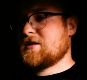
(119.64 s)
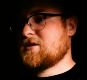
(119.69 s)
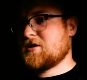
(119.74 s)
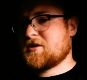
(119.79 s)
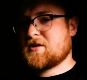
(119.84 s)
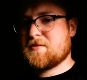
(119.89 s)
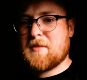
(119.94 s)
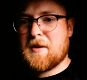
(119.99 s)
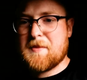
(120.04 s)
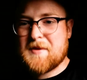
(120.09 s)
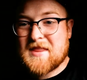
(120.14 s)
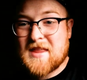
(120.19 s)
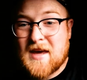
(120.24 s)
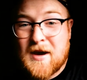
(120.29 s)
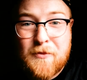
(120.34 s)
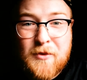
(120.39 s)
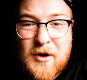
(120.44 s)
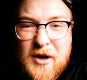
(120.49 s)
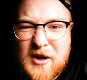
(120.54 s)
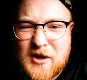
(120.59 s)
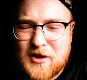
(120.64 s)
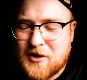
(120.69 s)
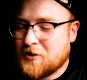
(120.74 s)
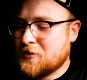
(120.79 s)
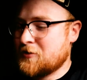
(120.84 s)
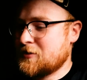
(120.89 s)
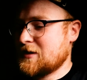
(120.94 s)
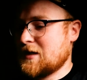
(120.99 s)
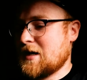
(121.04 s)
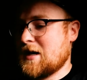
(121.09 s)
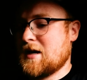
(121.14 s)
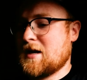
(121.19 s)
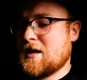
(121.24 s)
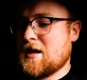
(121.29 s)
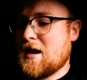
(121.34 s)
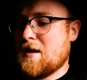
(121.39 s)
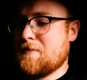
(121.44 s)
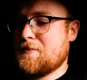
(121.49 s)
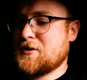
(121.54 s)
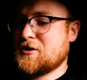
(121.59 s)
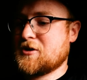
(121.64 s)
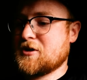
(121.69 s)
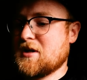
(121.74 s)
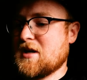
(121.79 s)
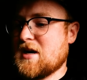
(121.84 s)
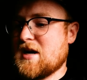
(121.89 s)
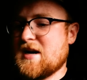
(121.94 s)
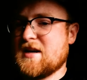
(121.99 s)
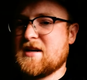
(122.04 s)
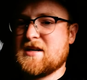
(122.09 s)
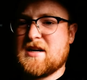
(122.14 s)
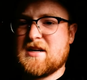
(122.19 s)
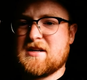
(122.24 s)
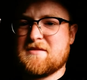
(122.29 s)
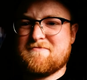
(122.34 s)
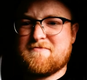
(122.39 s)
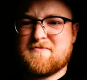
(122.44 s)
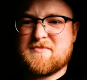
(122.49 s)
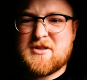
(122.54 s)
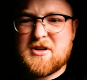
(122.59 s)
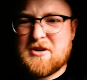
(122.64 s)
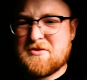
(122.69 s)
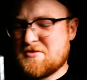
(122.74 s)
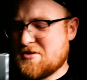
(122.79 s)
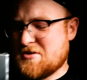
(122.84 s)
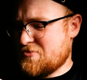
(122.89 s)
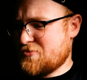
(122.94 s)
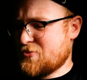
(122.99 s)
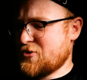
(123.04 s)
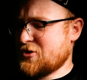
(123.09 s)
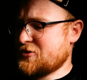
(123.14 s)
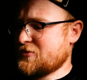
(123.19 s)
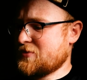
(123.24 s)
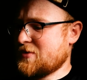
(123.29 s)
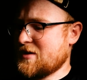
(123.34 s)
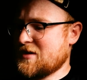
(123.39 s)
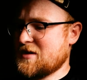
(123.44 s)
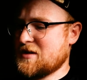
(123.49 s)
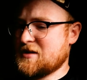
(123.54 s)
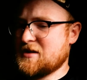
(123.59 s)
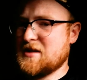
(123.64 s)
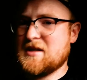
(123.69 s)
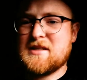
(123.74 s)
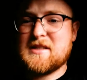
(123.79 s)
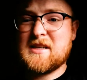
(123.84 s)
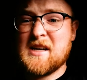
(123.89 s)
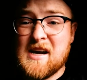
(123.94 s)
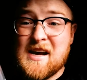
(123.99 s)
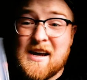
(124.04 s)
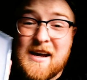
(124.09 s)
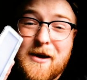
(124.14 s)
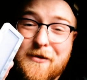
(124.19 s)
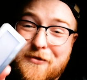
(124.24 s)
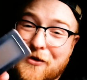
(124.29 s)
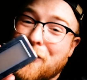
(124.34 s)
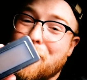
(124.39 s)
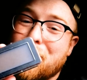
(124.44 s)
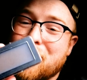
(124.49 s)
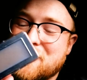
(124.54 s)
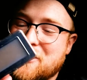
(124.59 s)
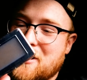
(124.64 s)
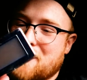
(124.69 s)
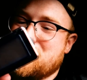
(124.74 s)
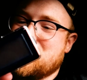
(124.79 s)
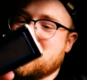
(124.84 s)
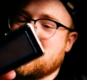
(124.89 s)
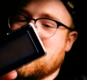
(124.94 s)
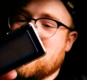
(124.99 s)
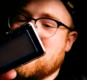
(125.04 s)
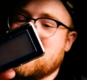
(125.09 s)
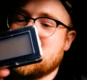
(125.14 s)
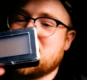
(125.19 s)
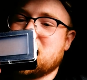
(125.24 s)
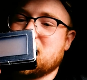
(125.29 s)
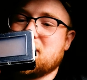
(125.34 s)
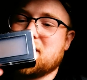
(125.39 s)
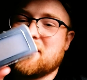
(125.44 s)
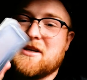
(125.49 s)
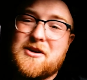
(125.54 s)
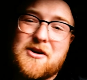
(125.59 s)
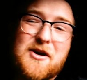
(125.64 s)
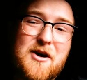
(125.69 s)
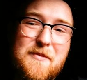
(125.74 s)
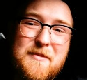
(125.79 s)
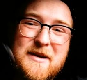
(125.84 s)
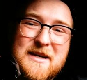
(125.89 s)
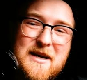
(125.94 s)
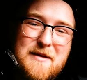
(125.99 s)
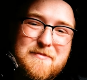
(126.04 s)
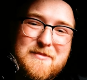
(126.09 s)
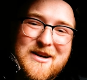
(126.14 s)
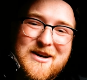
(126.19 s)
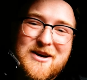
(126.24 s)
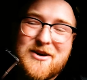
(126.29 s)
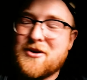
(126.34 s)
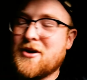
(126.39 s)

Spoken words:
So to mimic that, we're going to use an aperture light. I don't which one this is. If you know which aperture light this is, can you comment down below?